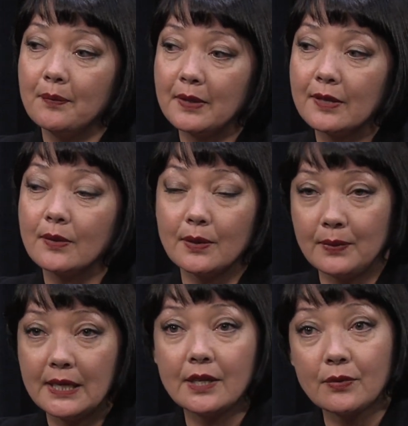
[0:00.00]
so that
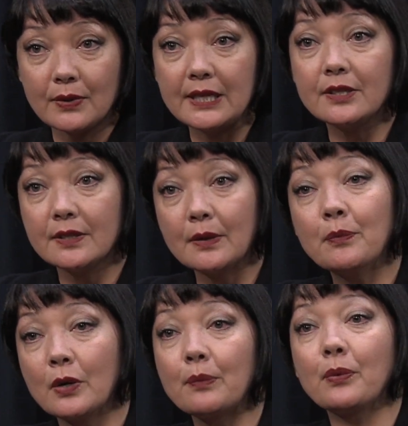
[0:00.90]
we can reach a
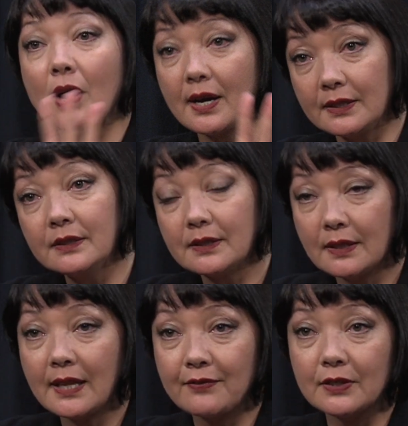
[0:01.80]
more broad
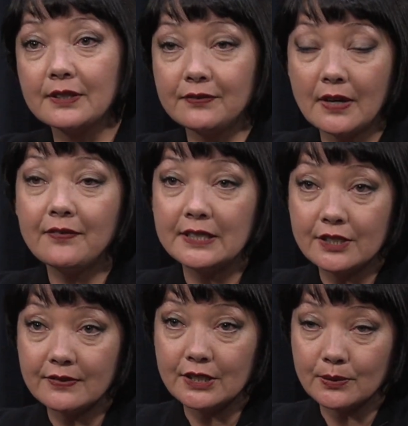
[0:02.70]
level of
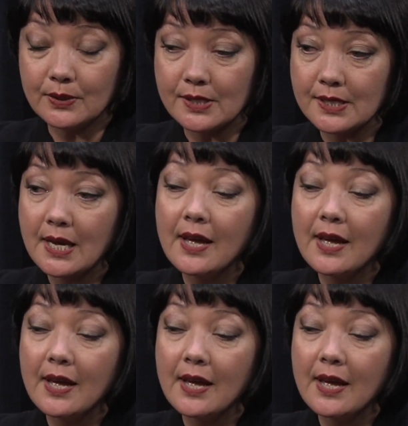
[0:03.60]
individuals.